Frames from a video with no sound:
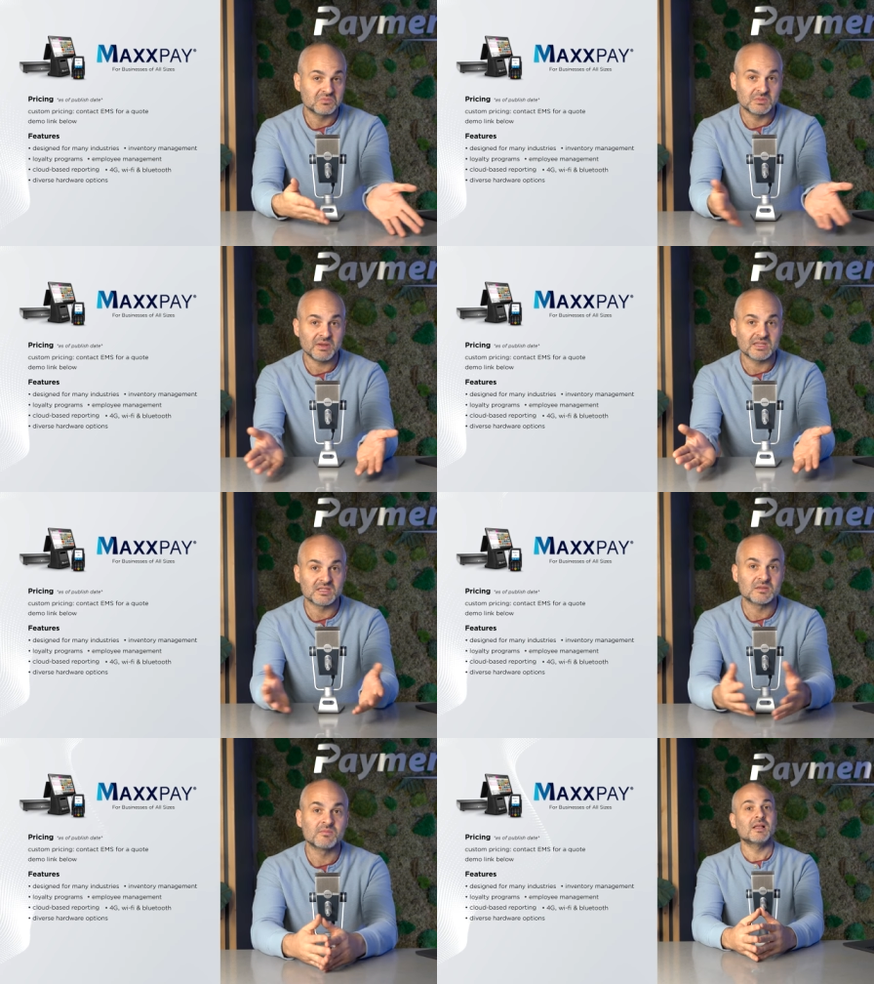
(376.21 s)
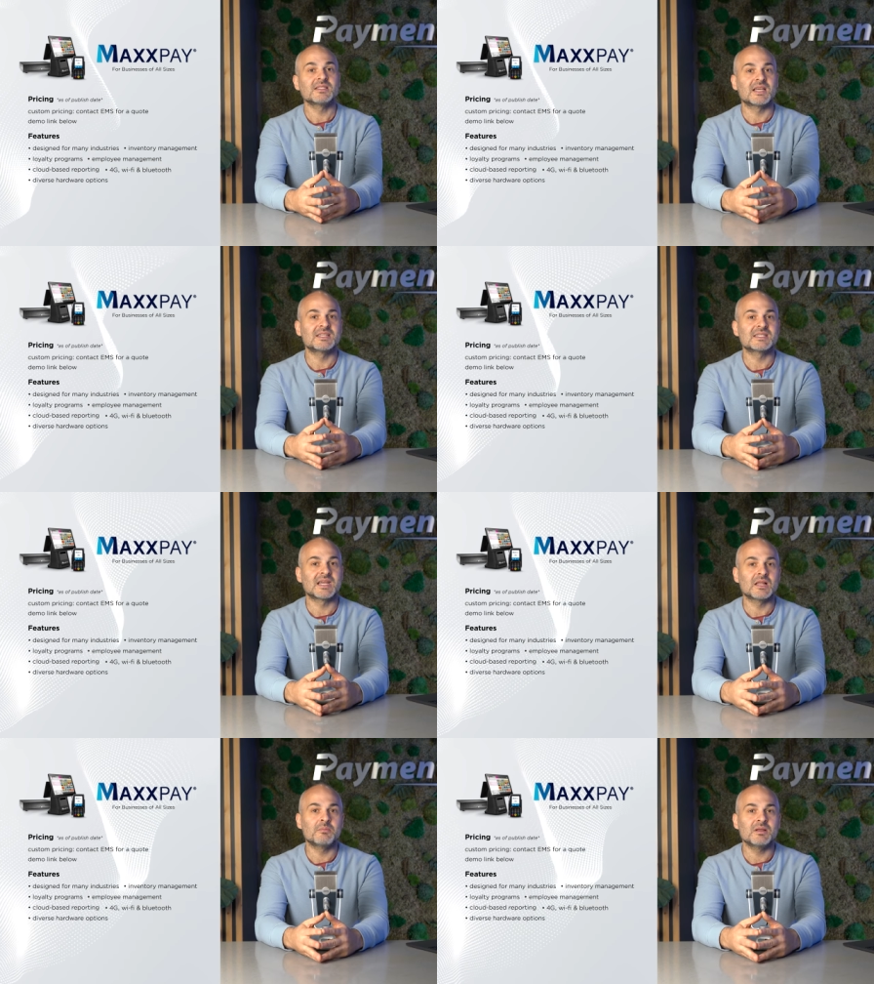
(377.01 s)
space. Plus, its
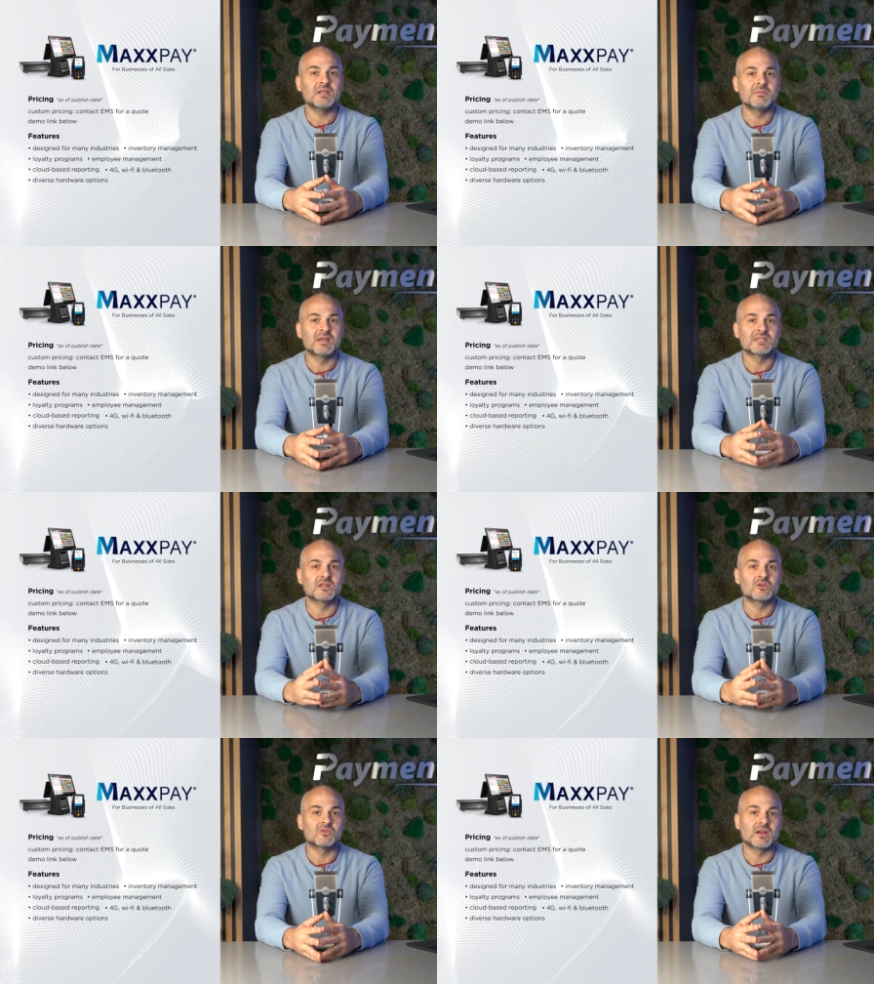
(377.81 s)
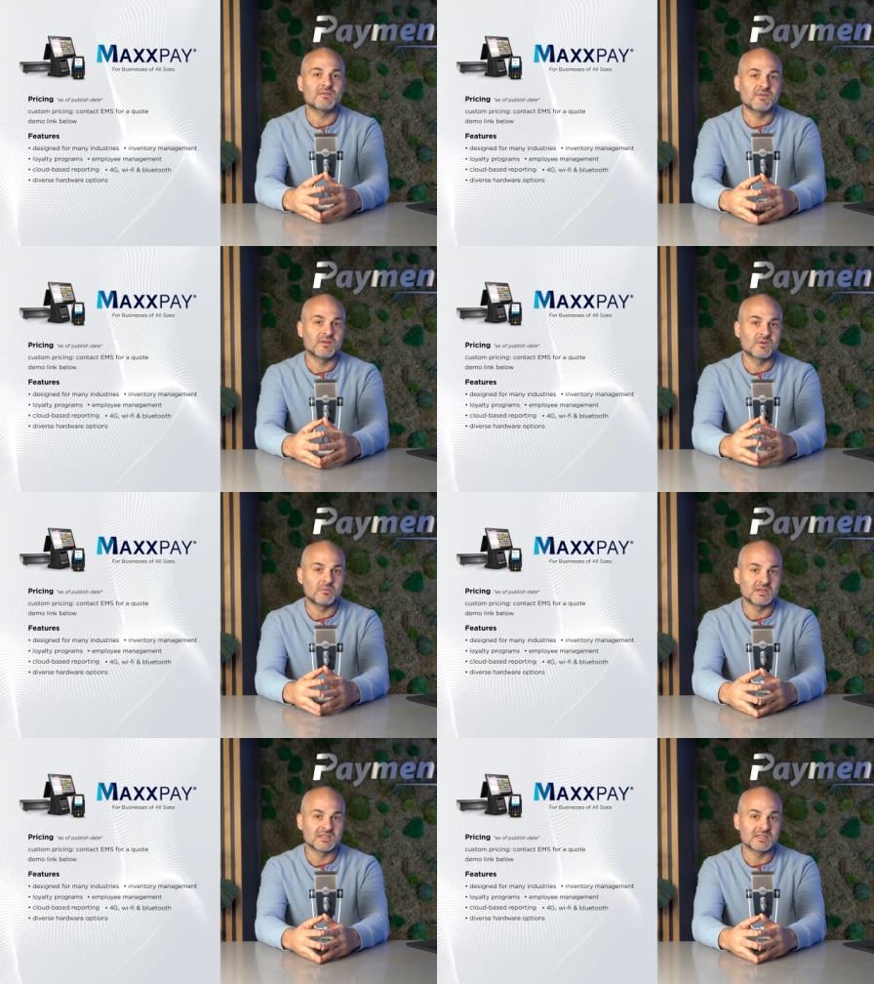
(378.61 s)
scalability makes it a great fit for
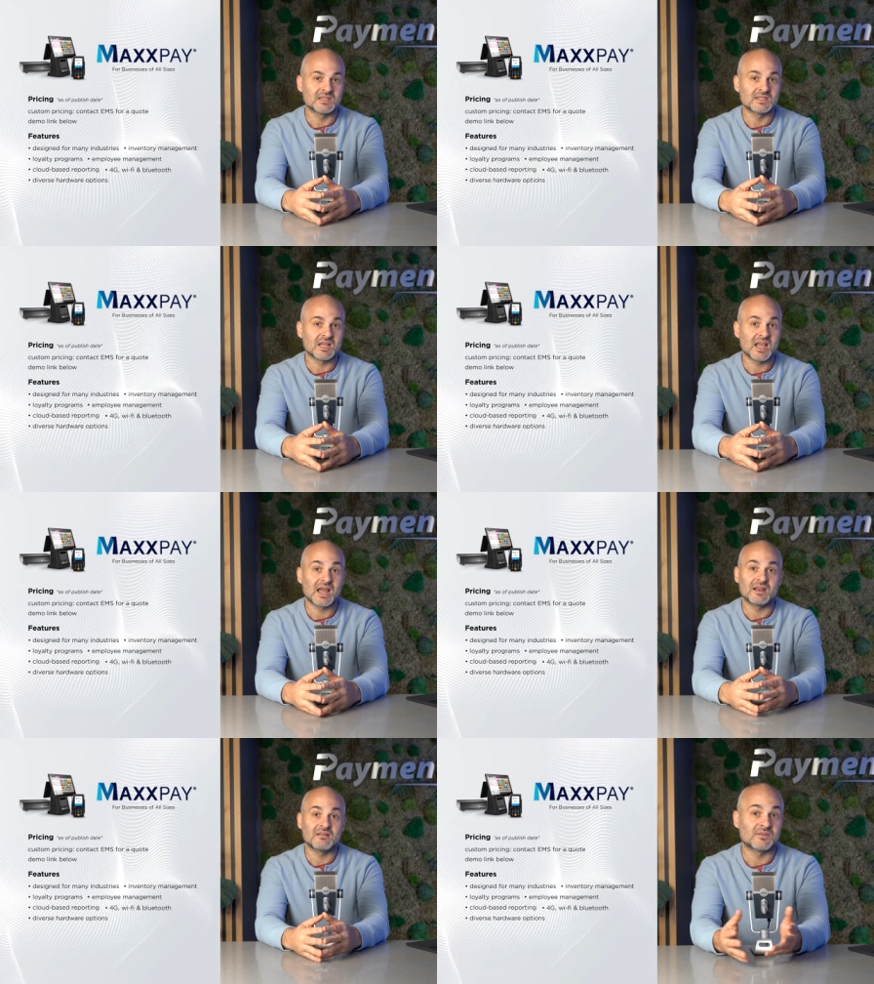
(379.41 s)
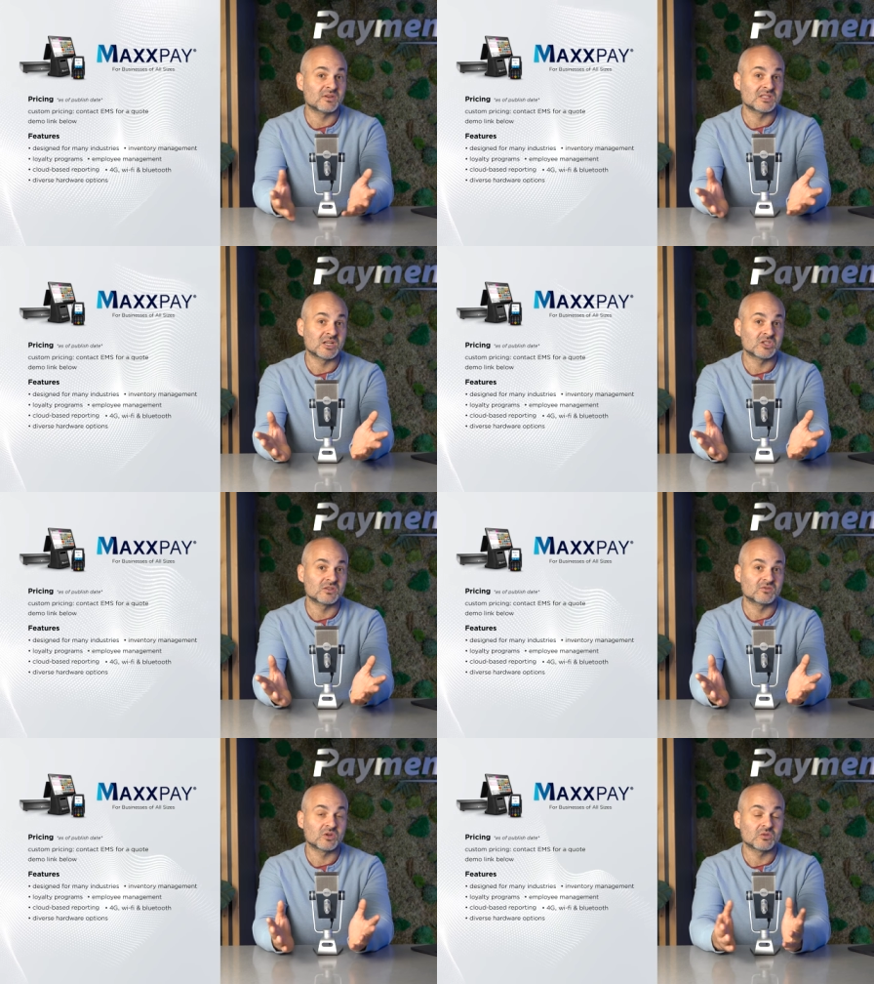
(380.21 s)
businesses at different stages
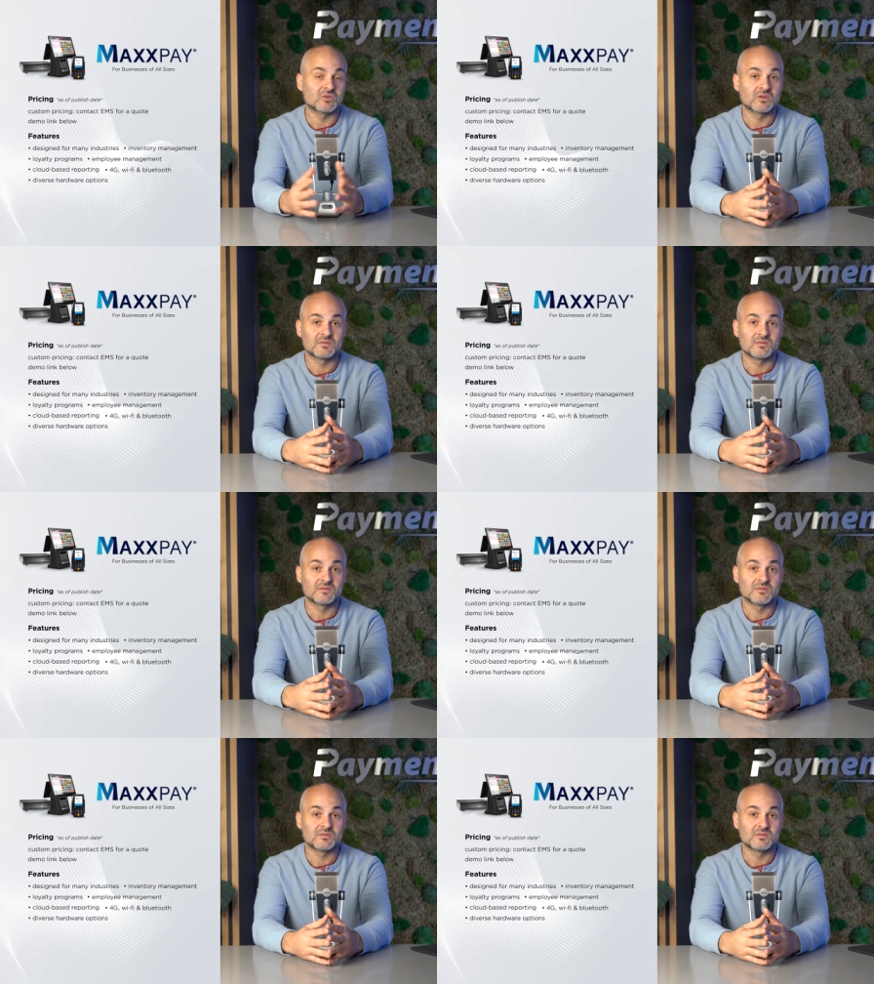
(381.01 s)
of growth.